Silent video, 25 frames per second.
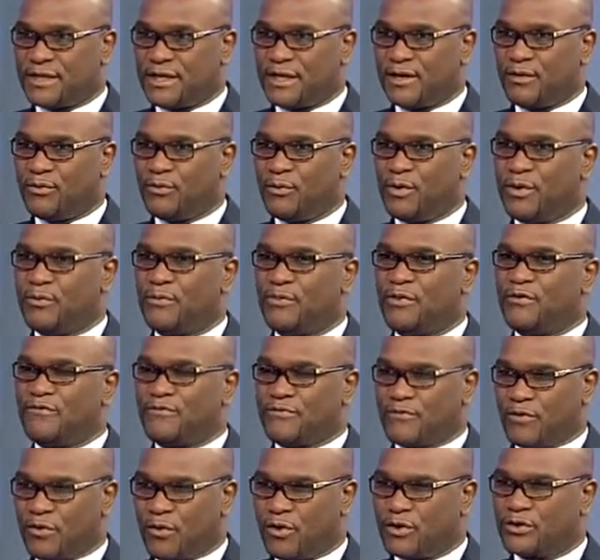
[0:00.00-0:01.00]
uh, we,
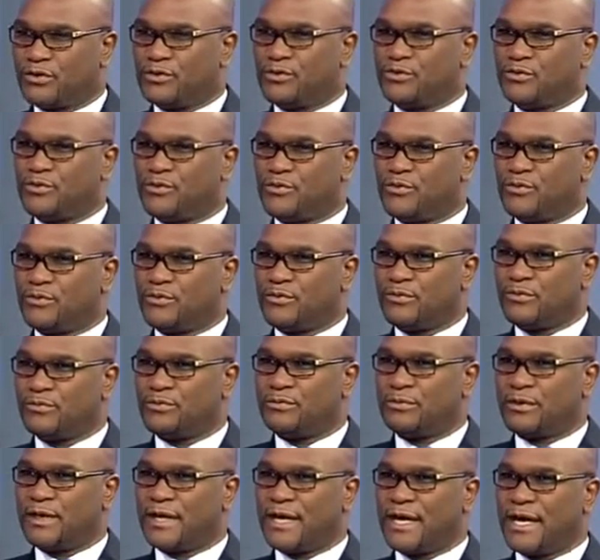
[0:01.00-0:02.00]
have got to
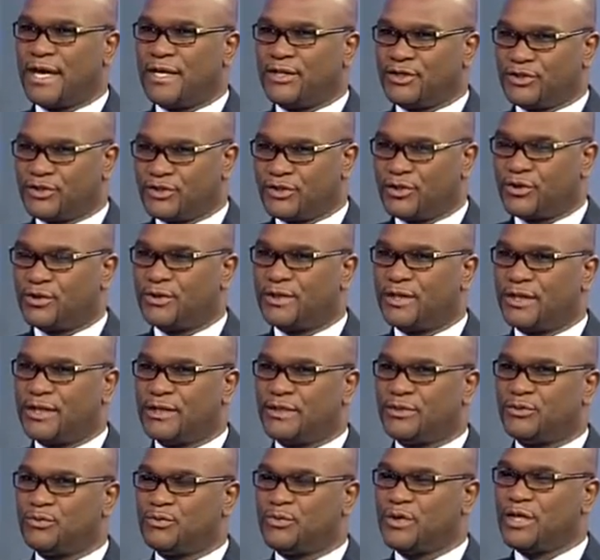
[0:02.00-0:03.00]
ensure
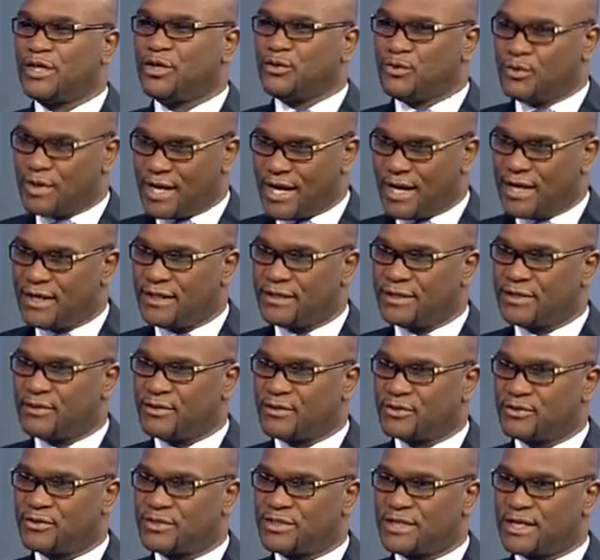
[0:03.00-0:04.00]
that we unite
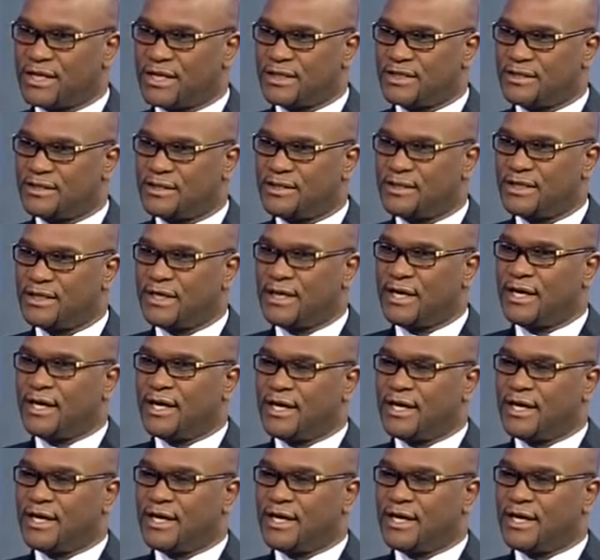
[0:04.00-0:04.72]
our society